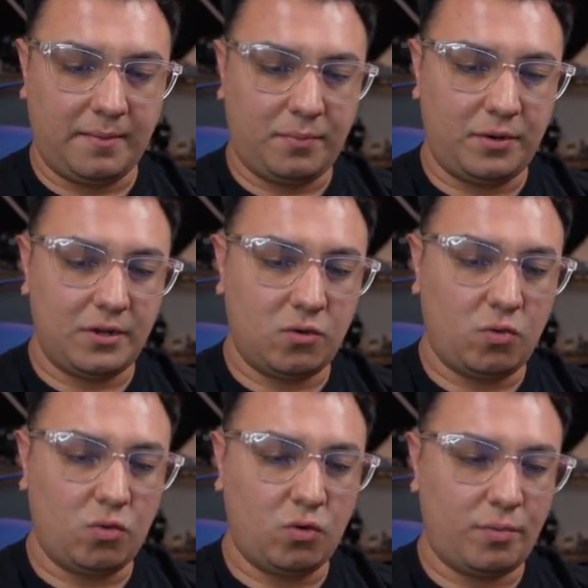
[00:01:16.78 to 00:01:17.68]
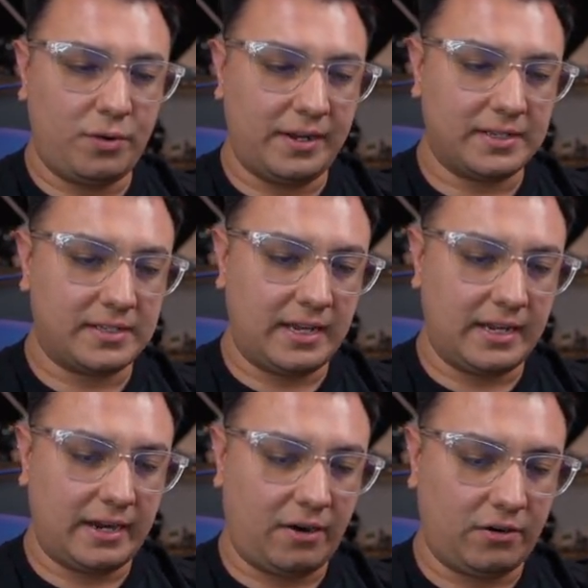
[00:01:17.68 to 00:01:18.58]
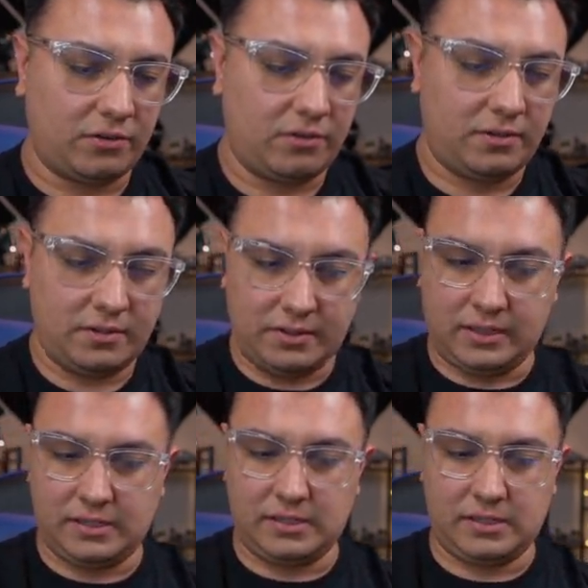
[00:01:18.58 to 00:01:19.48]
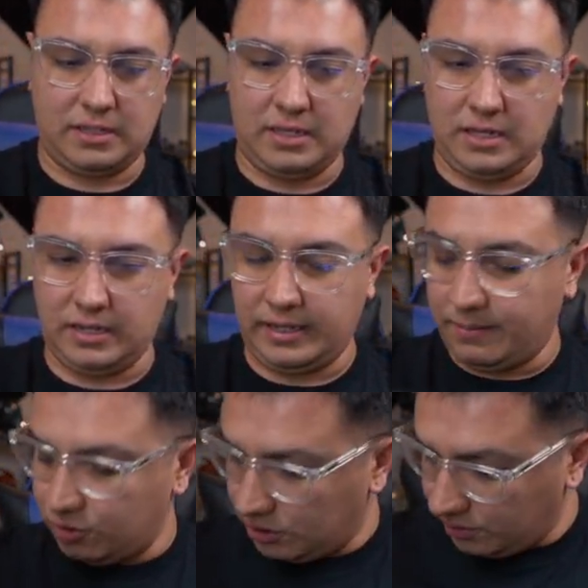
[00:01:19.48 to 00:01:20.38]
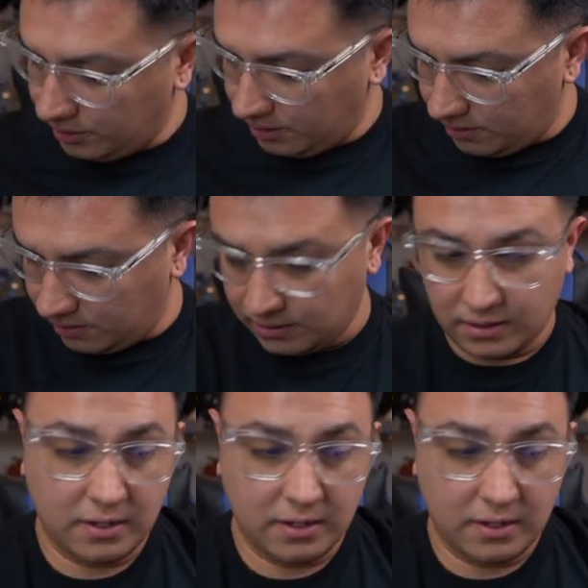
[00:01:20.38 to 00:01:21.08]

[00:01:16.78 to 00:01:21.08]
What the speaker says: Pretty cool, pretty exciting character. This is the clamshell here.